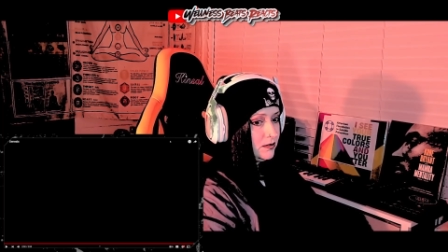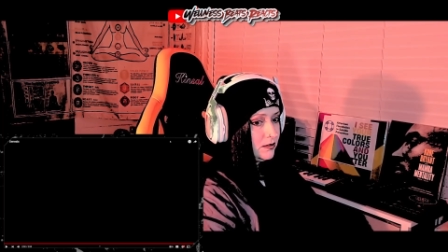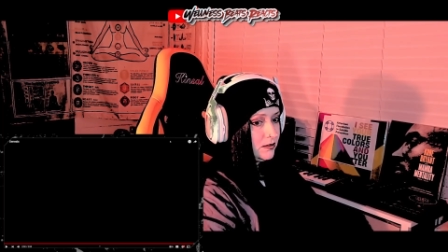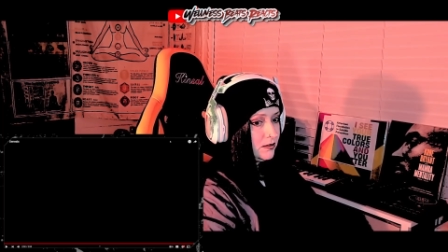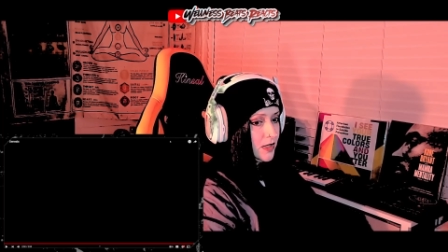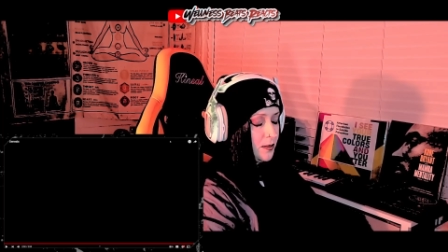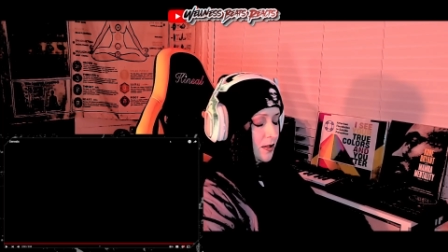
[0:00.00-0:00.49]

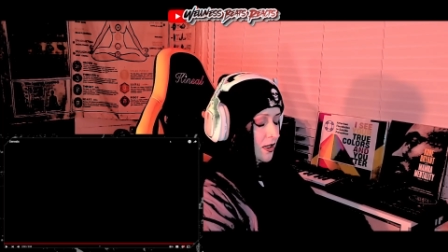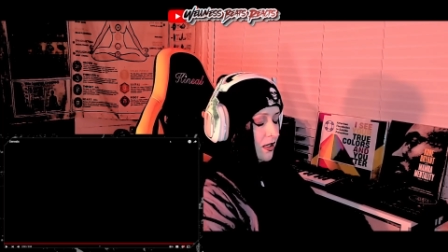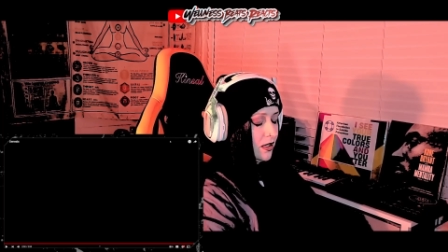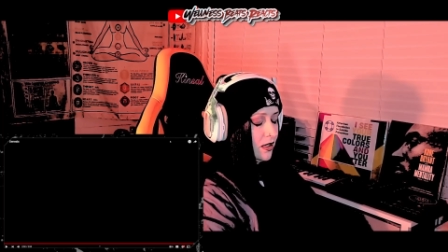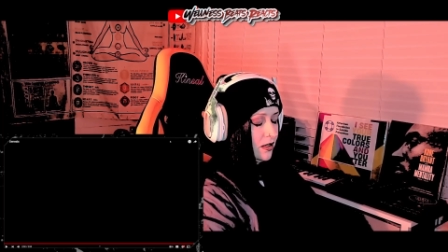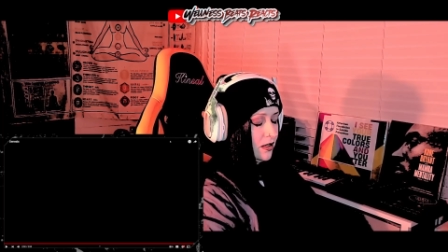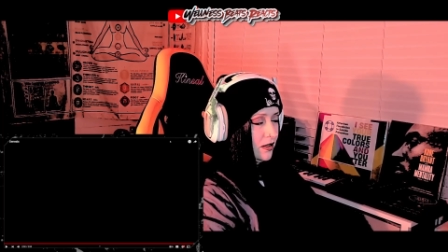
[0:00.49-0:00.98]
I'm not gonna get
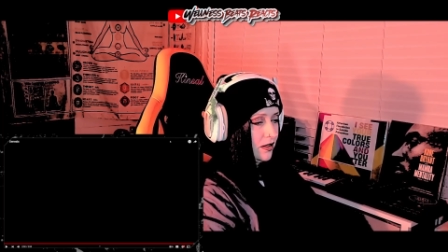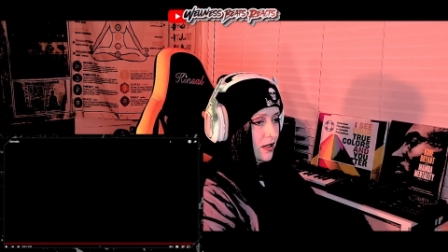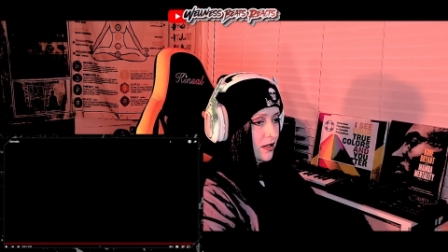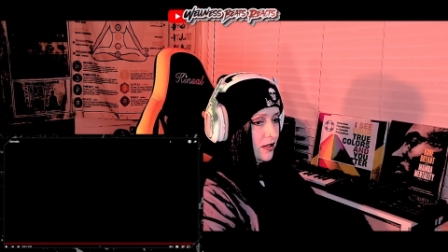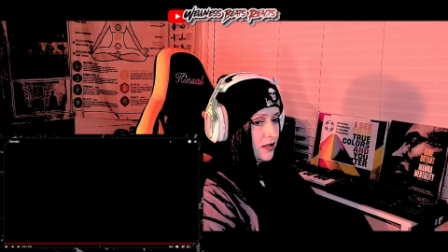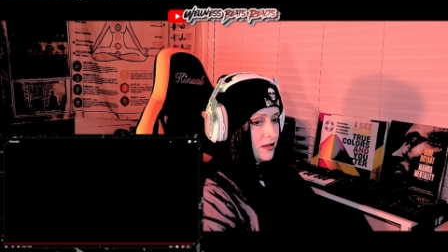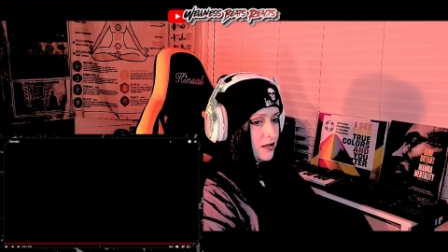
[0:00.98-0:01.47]
into that.
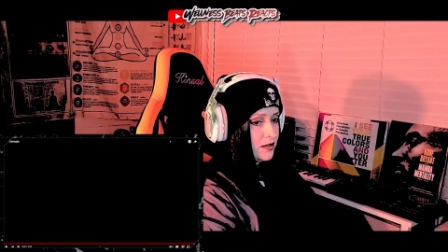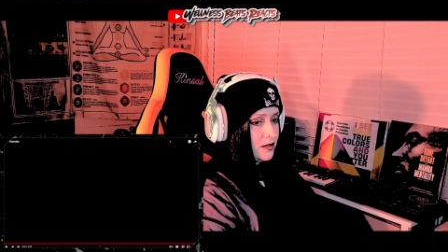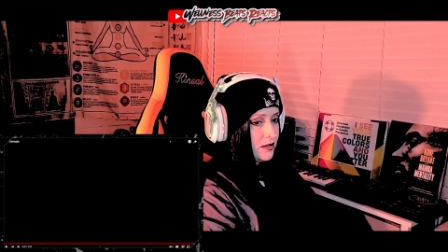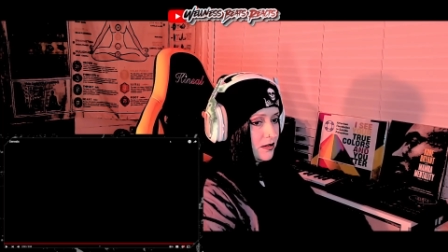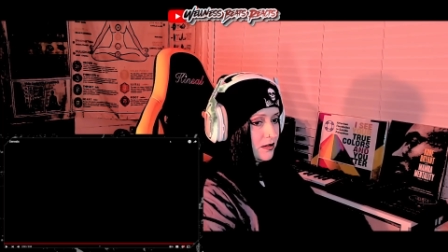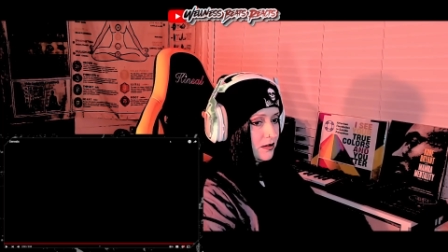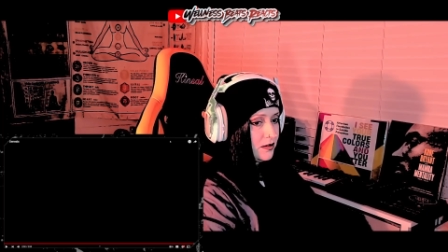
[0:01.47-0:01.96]
That's
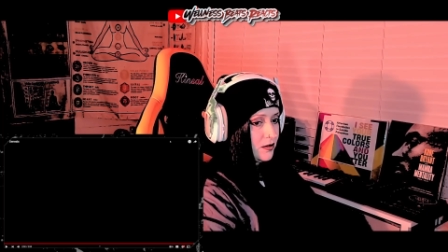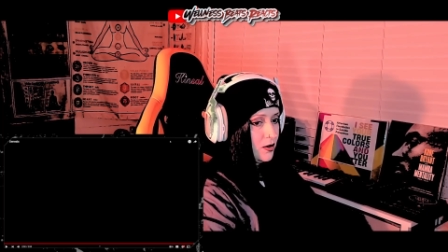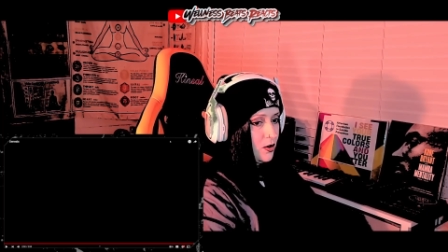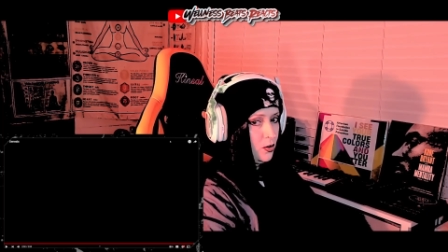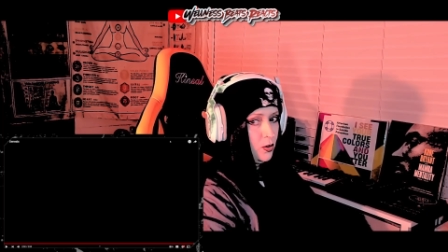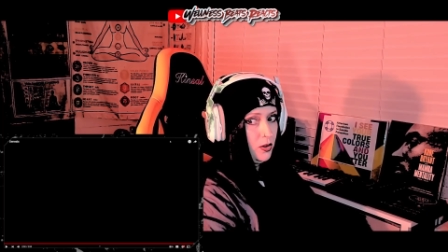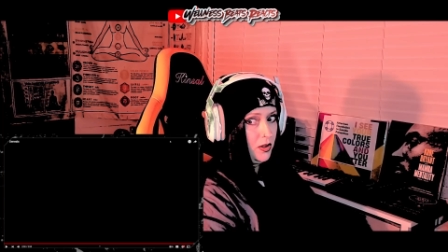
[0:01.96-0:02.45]
a
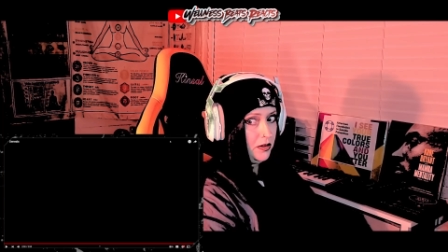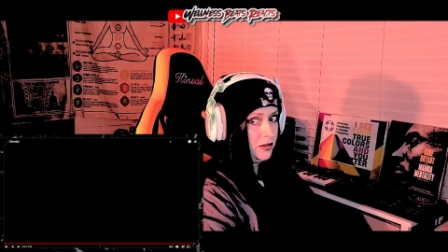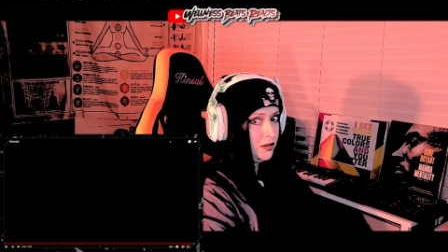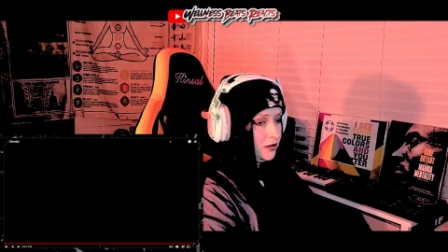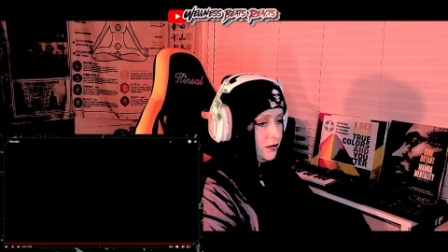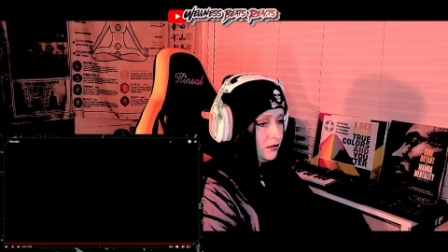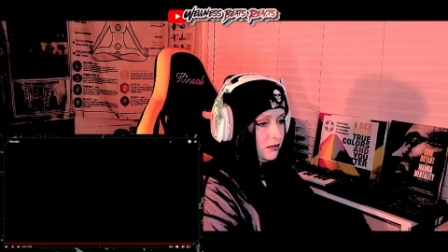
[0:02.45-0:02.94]
whole other
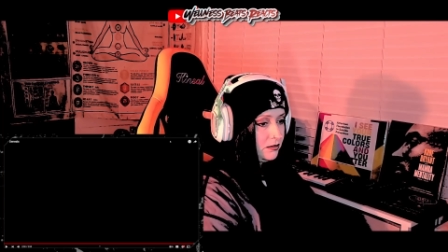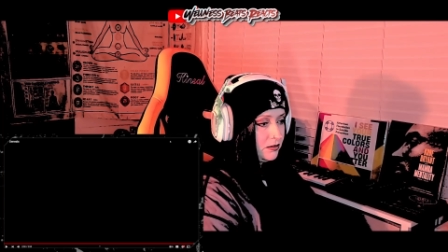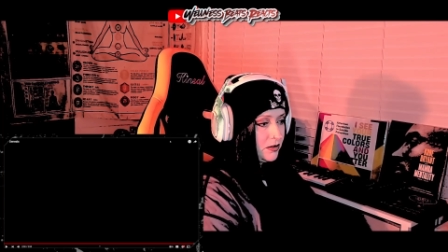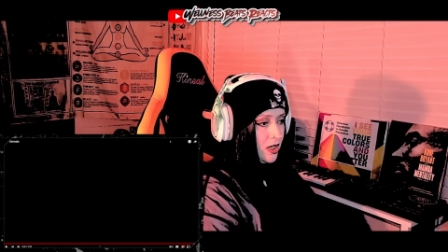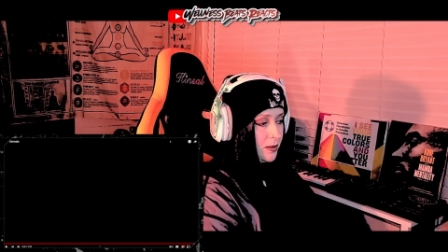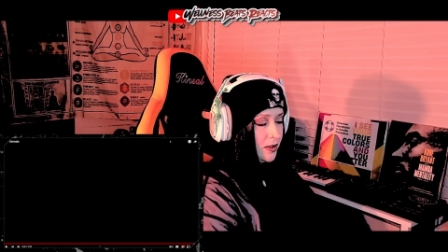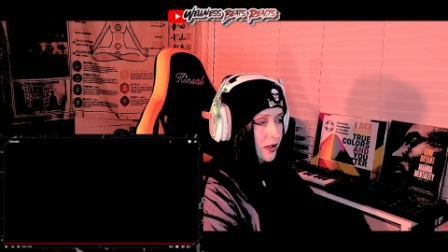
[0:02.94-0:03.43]

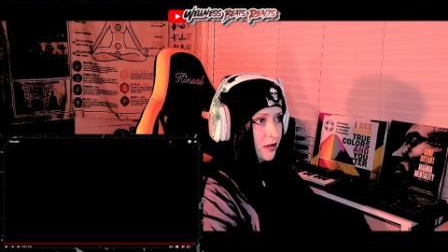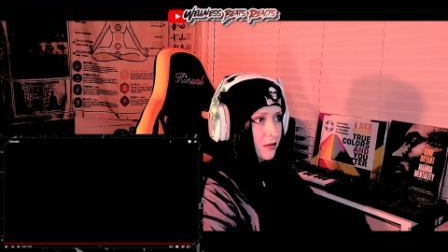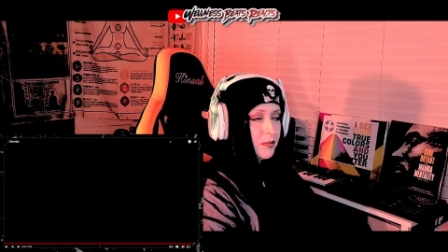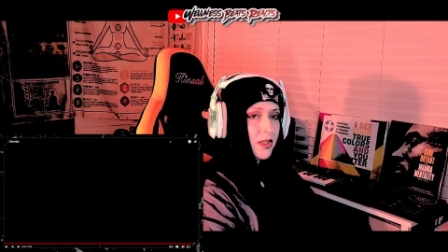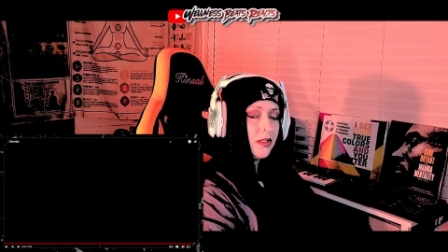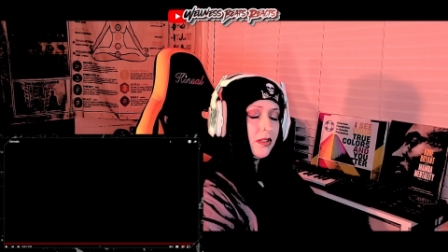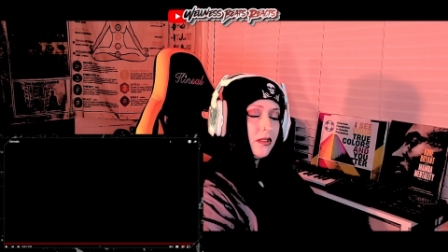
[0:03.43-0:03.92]
topic.
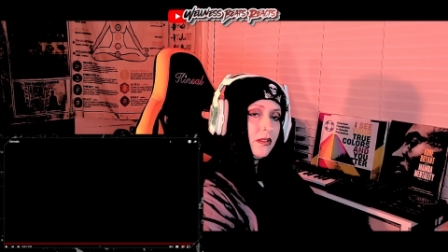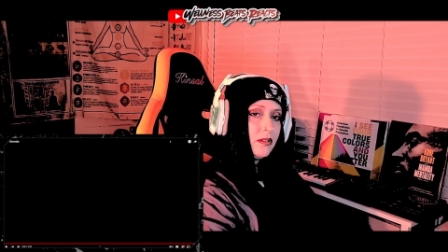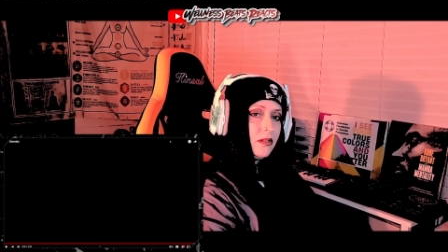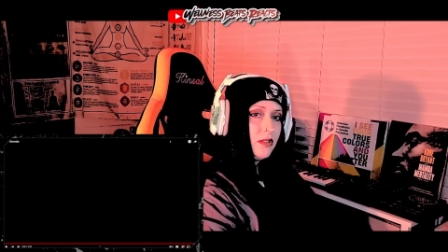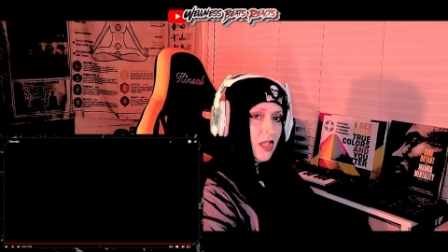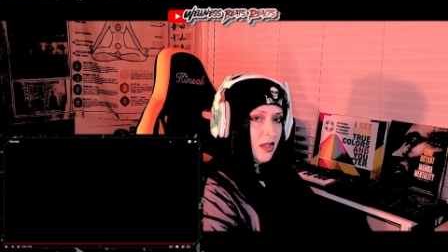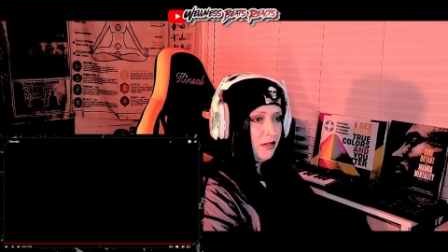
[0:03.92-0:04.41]
But
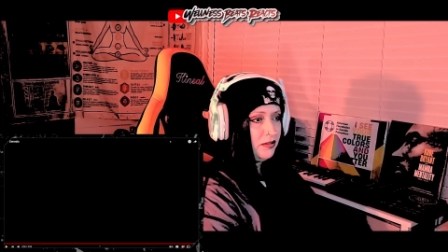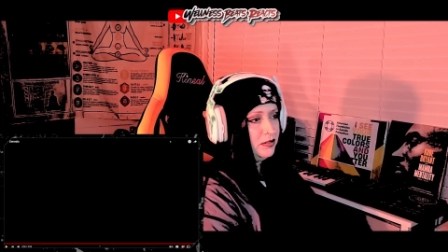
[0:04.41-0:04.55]
love.